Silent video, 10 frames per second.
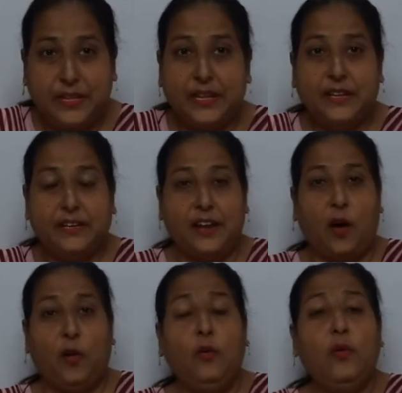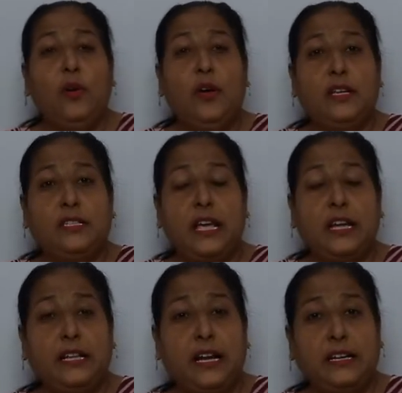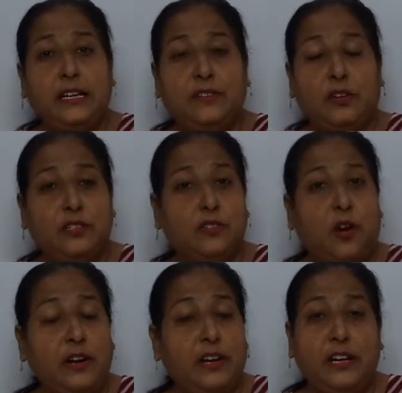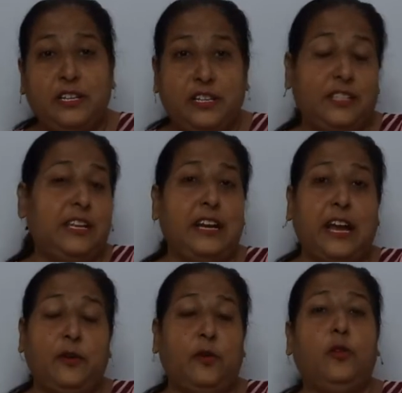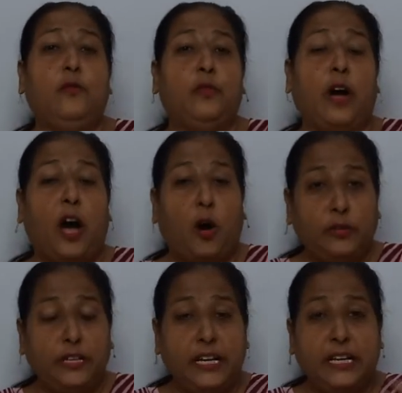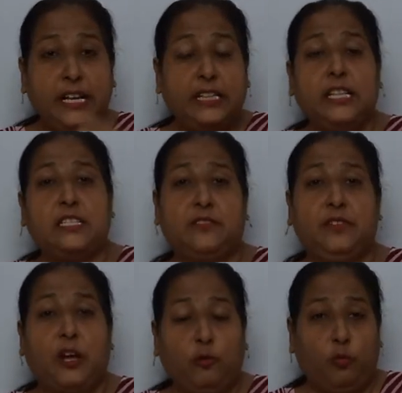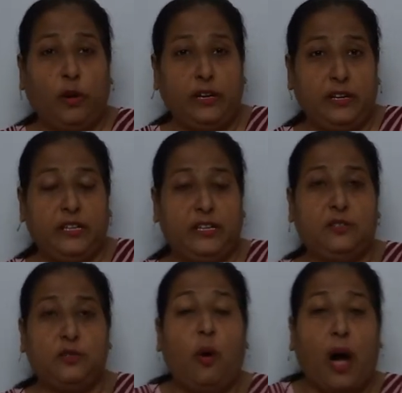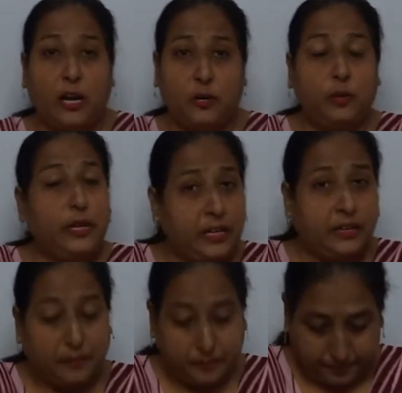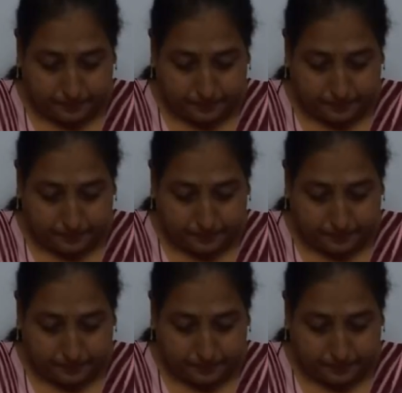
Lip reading: Now he's saying that it was not delicious, and I don't know how they are eating this without water. It is so hard to eat.